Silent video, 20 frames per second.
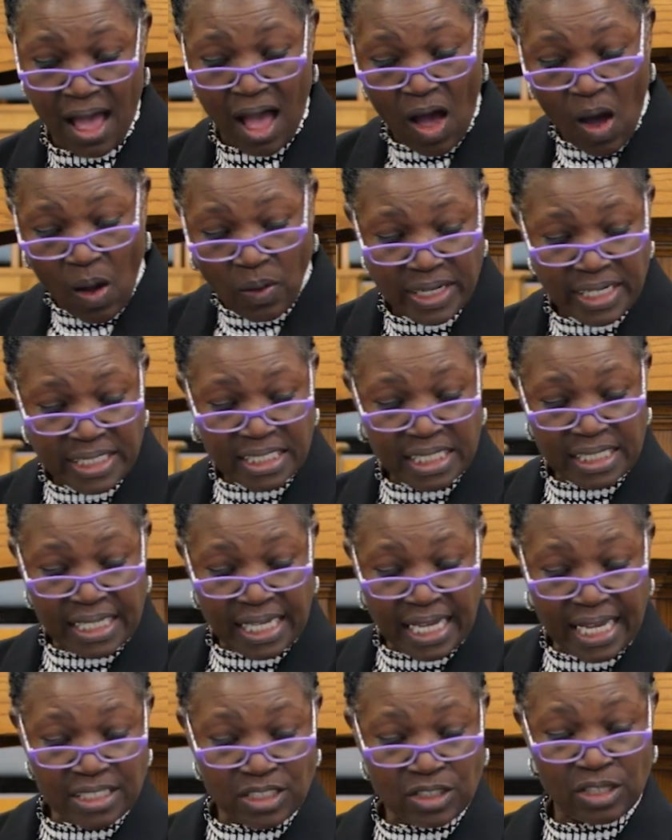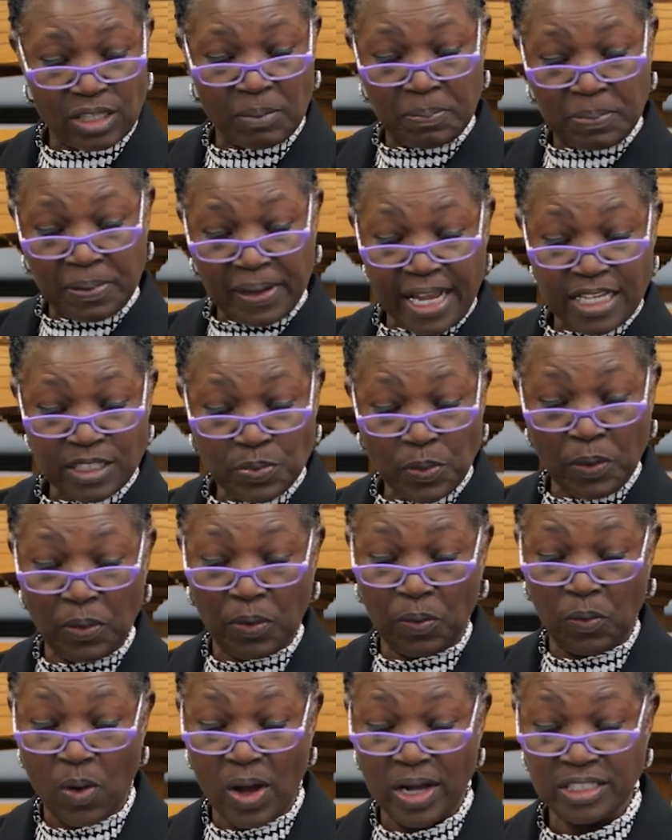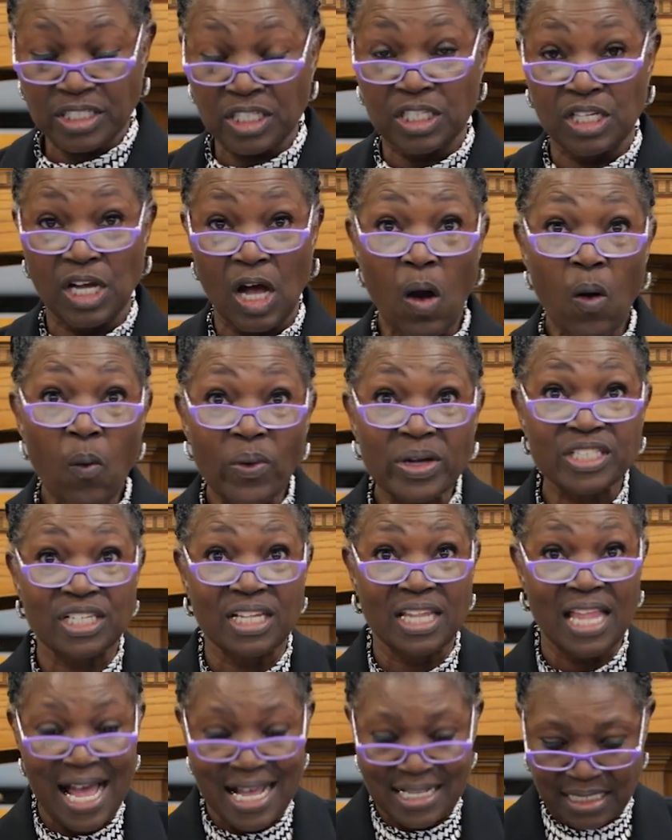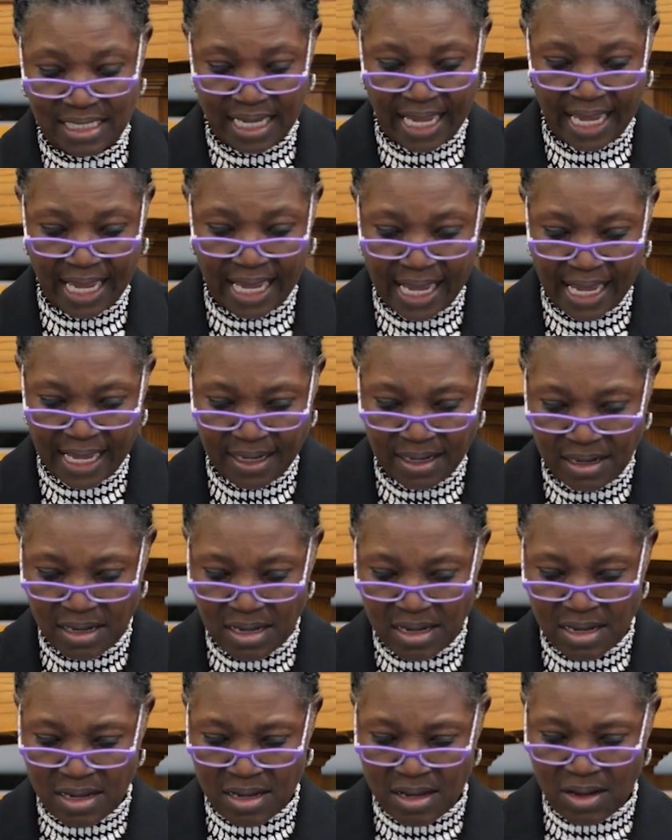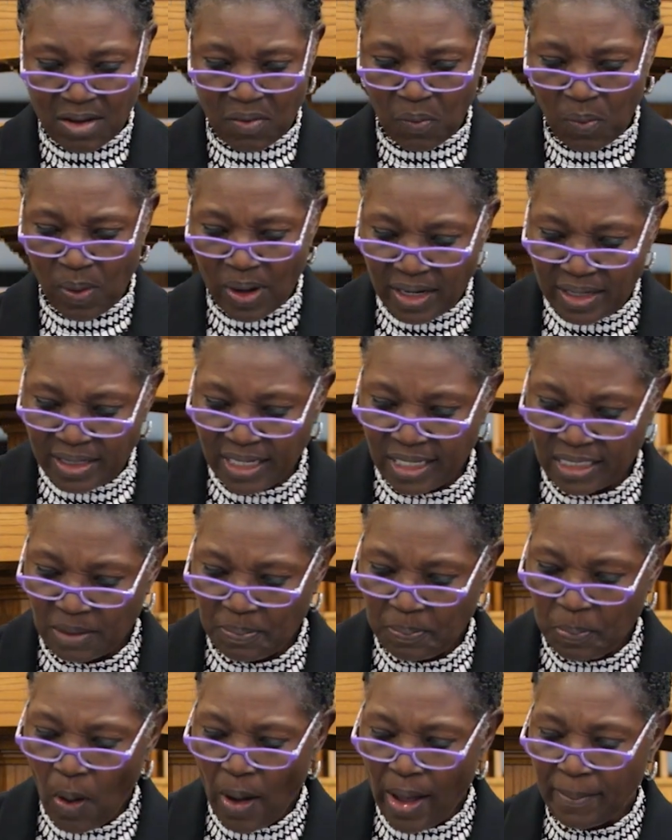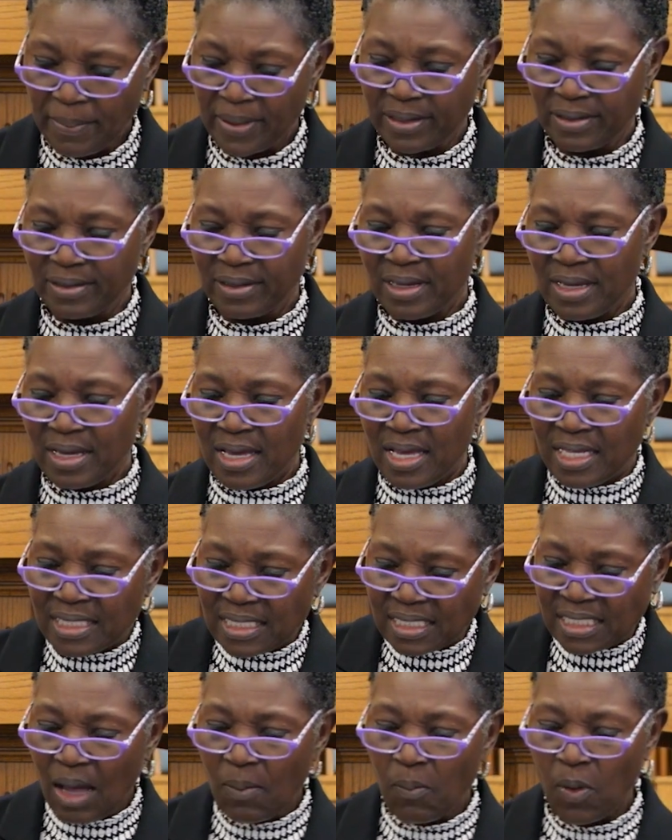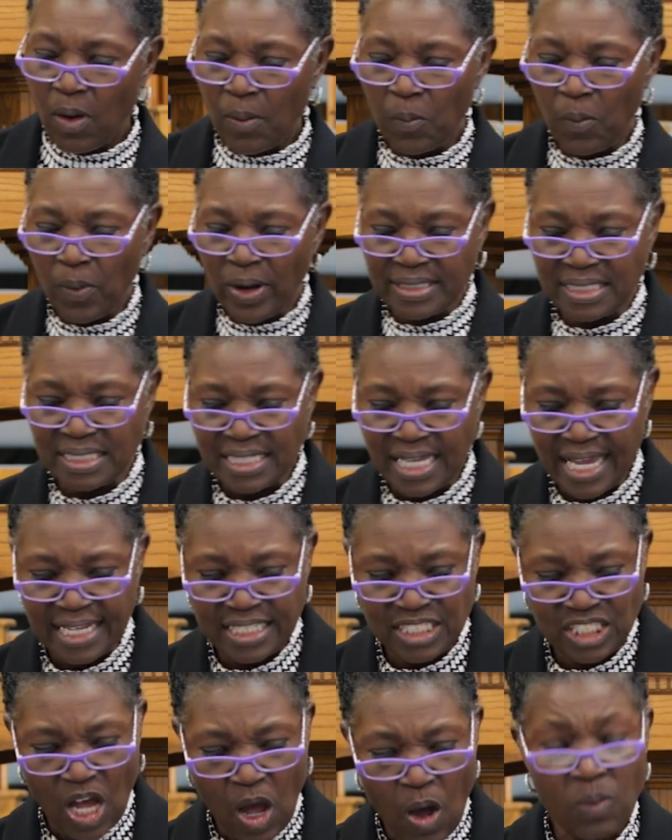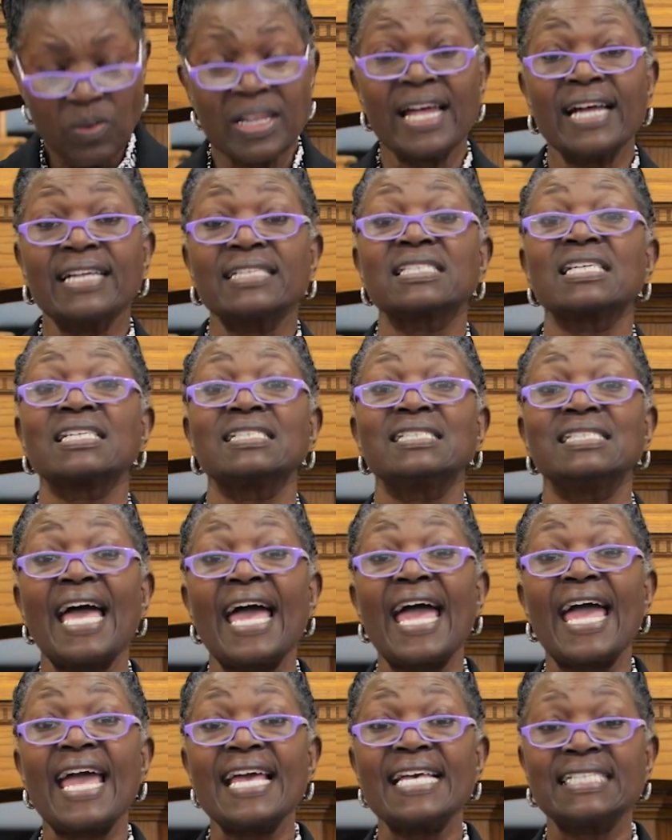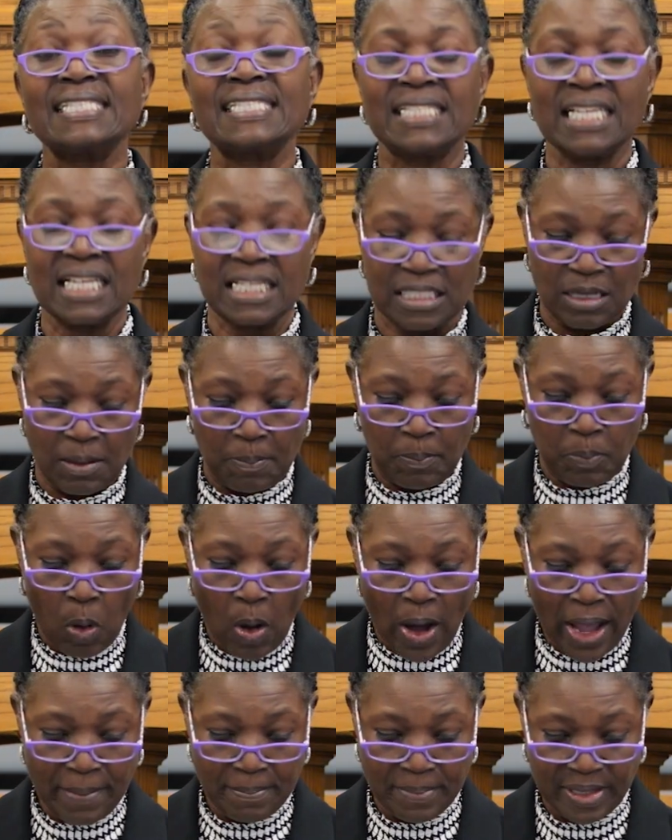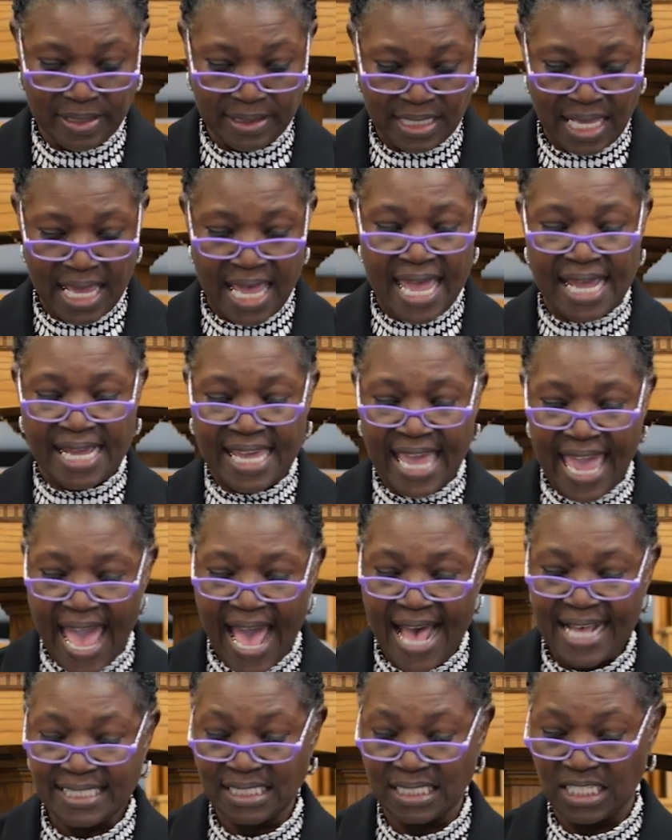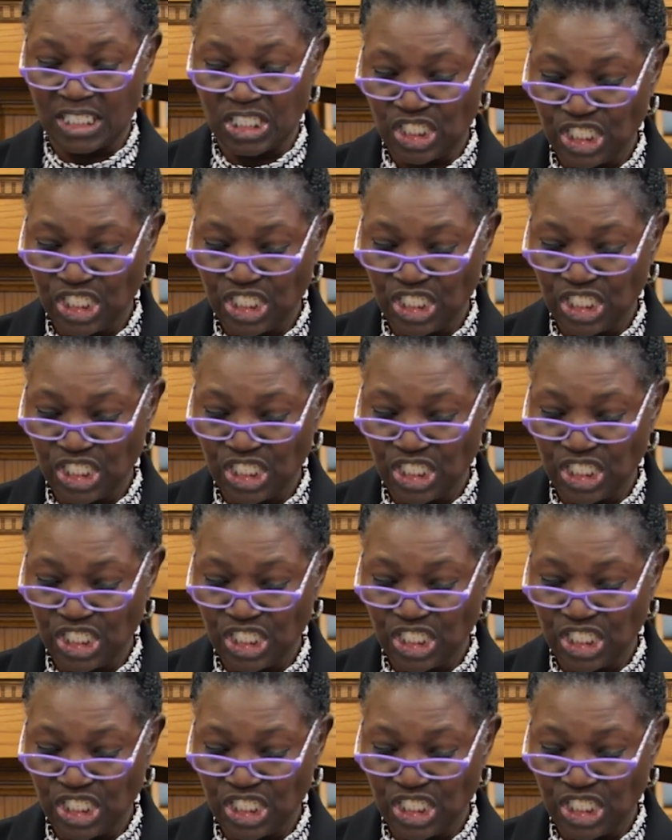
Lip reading: only to get to the place where we want to go, which lies ahead. What a disappointment. Someone once said, "Don't let today's disappointments cast a